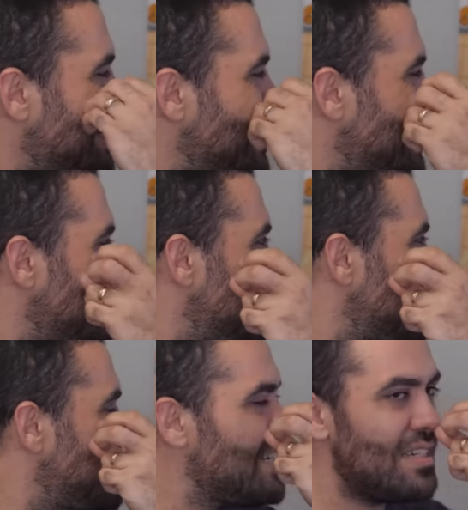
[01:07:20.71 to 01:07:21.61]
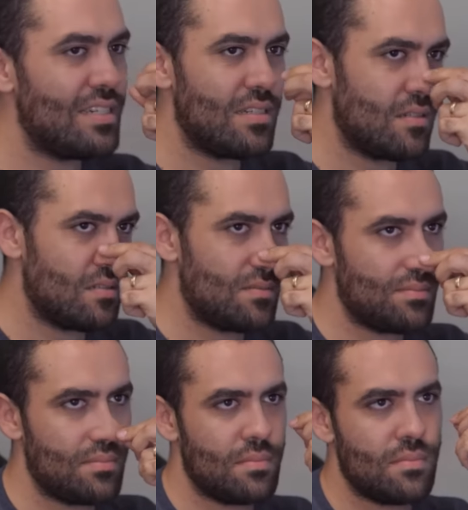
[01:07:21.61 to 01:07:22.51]
just be answered instead of it
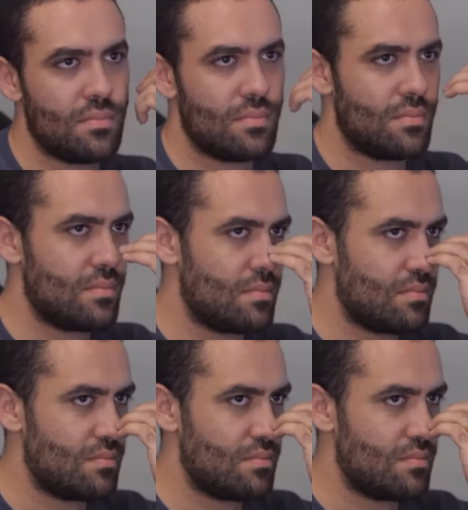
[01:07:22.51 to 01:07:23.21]
being this.